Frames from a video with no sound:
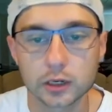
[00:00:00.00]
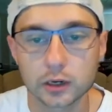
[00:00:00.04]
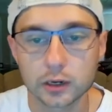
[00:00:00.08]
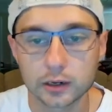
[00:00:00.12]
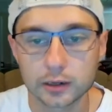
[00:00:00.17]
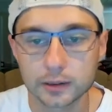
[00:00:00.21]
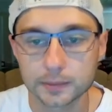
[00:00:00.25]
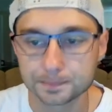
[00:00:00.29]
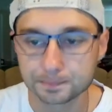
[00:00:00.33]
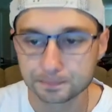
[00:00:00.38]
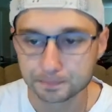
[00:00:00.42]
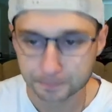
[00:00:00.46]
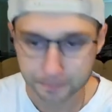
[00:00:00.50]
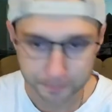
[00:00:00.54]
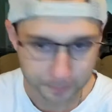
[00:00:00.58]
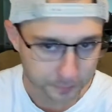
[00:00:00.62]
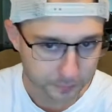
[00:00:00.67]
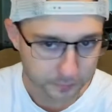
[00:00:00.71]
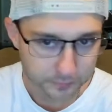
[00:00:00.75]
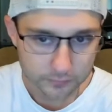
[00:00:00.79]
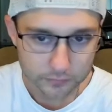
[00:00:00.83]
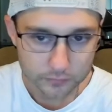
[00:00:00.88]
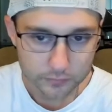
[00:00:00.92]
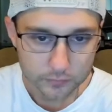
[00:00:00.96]

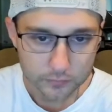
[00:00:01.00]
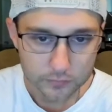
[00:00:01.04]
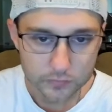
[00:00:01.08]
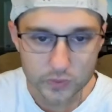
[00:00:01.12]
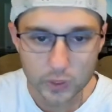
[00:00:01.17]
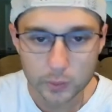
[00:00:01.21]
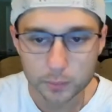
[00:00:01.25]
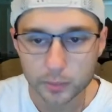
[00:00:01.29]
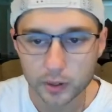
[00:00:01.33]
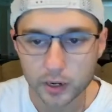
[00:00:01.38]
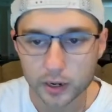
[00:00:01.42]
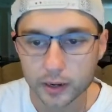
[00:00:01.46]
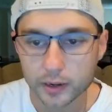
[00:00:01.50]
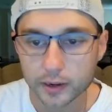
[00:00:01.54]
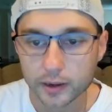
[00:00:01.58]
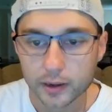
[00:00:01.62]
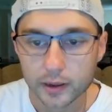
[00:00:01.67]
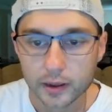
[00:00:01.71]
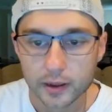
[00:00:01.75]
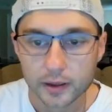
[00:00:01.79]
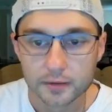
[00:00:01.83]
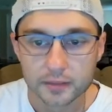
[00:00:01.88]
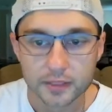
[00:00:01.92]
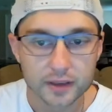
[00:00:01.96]
But
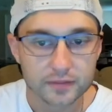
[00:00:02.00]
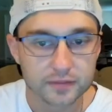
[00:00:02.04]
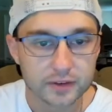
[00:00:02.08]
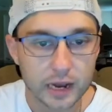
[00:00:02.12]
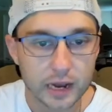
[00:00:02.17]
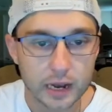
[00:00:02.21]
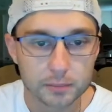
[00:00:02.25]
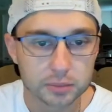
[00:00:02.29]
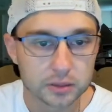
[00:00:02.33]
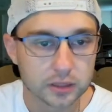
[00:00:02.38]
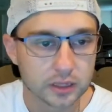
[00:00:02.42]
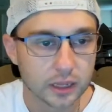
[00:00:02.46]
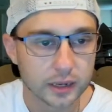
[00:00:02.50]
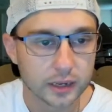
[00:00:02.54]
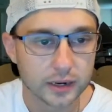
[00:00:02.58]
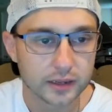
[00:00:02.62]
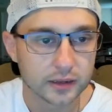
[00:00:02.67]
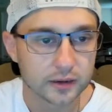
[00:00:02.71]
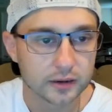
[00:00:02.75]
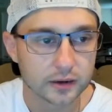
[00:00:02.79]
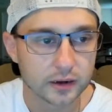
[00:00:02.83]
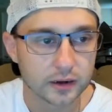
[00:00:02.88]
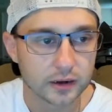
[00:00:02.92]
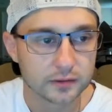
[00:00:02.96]
they've got
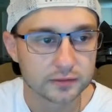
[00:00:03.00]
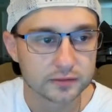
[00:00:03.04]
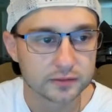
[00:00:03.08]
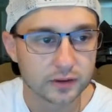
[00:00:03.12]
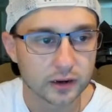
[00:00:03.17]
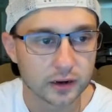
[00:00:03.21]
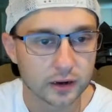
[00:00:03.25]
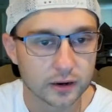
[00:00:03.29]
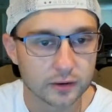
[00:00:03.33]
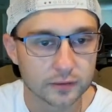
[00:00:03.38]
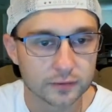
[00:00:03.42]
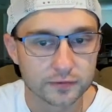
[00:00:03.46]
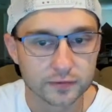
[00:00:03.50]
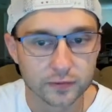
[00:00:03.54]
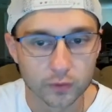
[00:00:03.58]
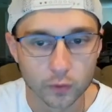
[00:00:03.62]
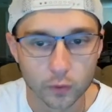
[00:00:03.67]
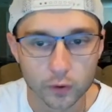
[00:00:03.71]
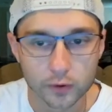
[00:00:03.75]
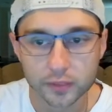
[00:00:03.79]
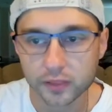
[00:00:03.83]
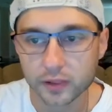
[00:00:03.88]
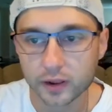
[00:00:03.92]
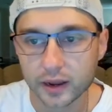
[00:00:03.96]
plenty of
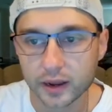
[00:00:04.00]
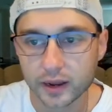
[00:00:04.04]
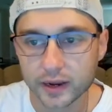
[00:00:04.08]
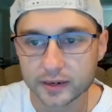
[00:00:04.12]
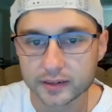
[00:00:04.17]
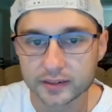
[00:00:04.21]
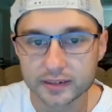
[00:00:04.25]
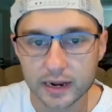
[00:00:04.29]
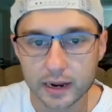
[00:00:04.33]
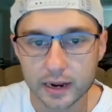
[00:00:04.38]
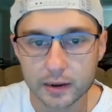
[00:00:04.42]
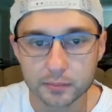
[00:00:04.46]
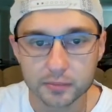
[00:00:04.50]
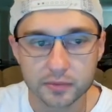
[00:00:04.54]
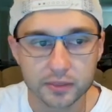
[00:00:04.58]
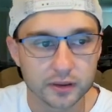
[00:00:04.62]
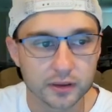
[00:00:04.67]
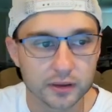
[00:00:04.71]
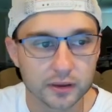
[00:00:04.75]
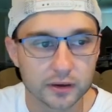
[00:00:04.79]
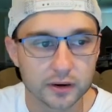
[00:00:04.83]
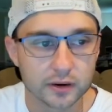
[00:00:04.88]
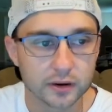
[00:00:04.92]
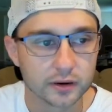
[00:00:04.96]
fourth line depth
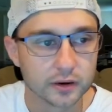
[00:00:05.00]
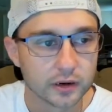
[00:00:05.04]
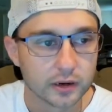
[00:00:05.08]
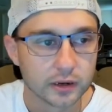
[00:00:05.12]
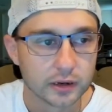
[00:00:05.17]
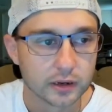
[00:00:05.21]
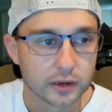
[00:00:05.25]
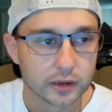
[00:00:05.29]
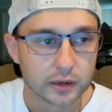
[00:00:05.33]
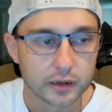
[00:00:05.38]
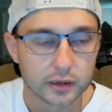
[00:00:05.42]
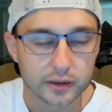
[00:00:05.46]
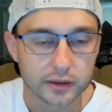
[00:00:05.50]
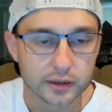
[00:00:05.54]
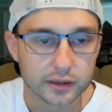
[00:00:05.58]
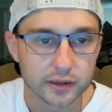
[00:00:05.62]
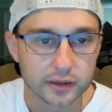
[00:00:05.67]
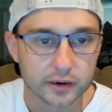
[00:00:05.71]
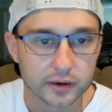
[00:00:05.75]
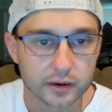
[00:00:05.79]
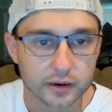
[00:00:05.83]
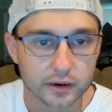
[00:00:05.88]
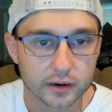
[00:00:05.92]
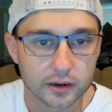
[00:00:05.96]
here. And